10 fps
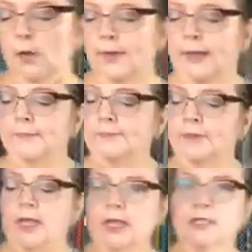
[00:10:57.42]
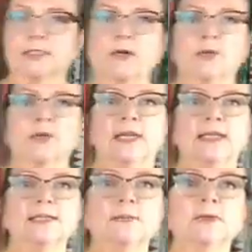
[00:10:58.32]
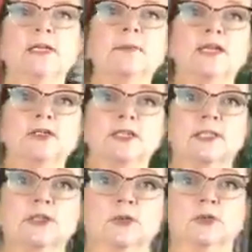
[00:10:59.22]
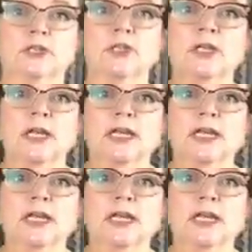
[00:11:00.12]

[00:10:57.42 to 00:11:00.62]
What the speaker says: Okay. So the next thing we're going to measure is our shoulder.